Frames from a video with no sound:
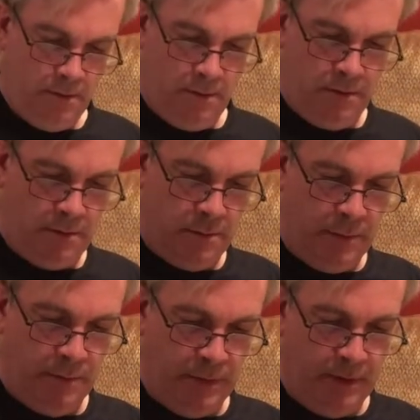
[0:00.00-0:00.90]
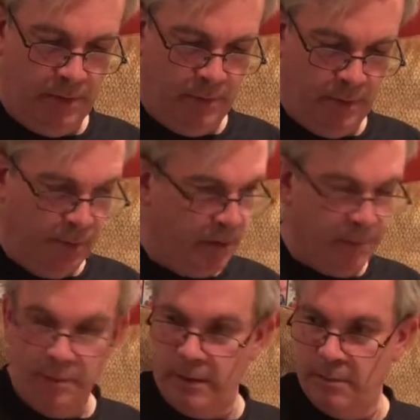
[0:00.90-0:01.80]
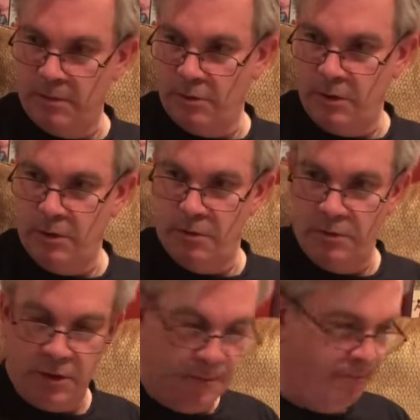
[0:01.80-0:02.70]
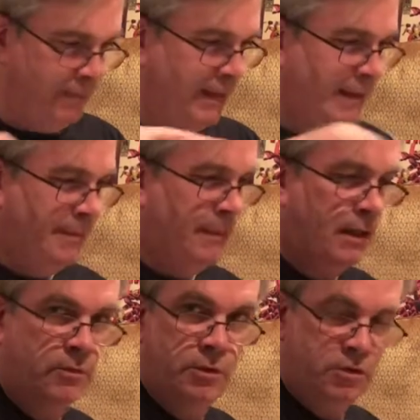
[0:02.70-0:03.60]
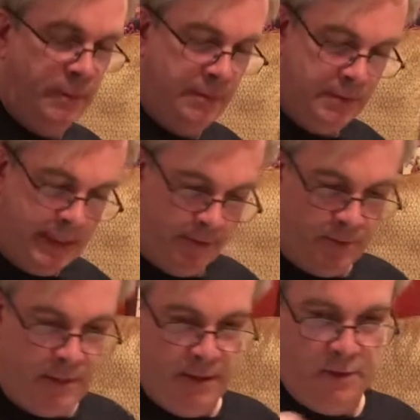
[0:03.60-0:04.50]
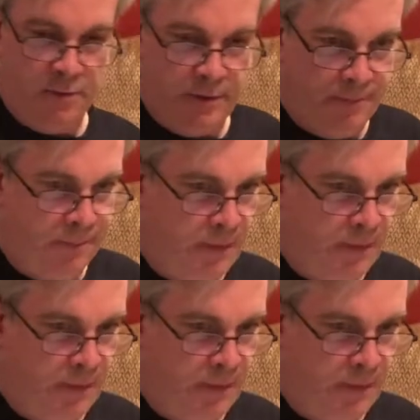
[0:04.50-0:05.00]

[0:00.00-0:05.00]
There's going to be plenty of bubble wrap I'll be able to reuse. I'm not going to reuse the paper towel, to be honest with you.